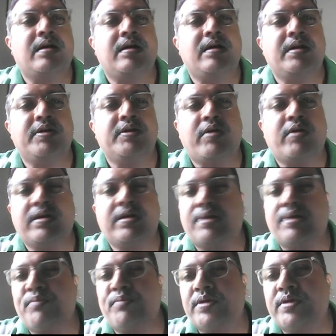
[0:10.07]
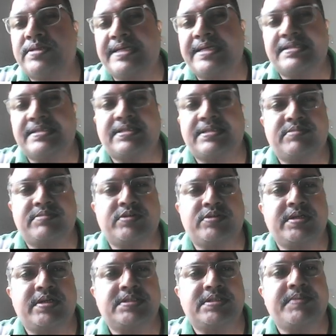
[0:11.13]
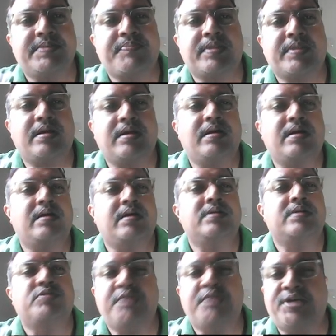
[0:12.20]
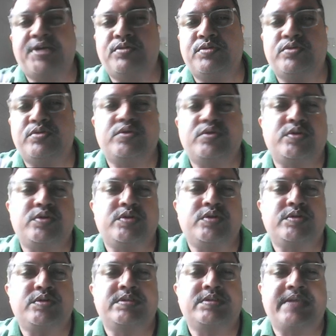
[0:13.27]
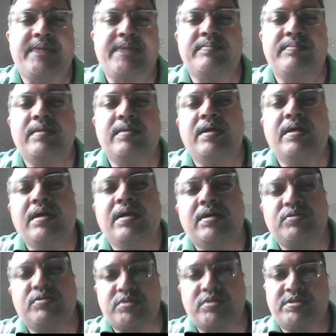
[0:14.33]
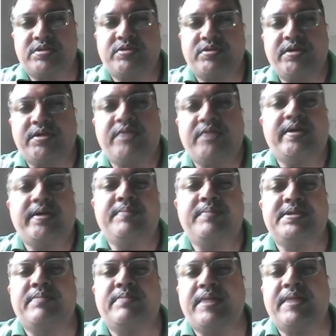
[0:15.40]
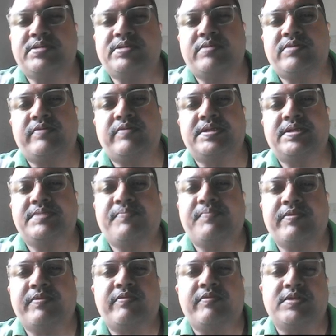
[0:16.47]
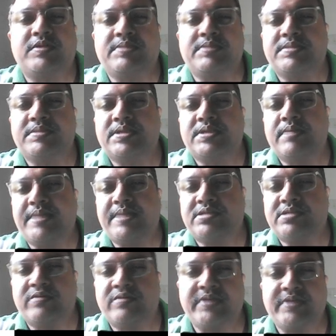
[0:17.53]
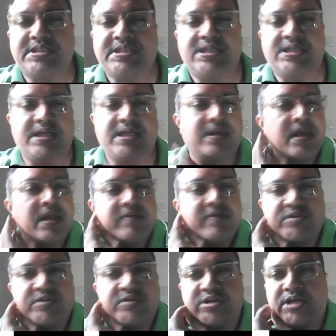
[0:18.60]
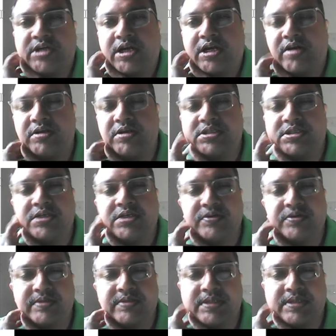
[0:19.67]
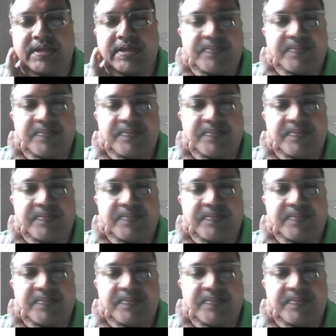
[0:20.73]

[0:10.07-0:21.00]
non-computer science stream students. 22 scheme, 2022 admission batch onwards, 4th semester, Bachelor of Engineering, Visheshwara Technological University.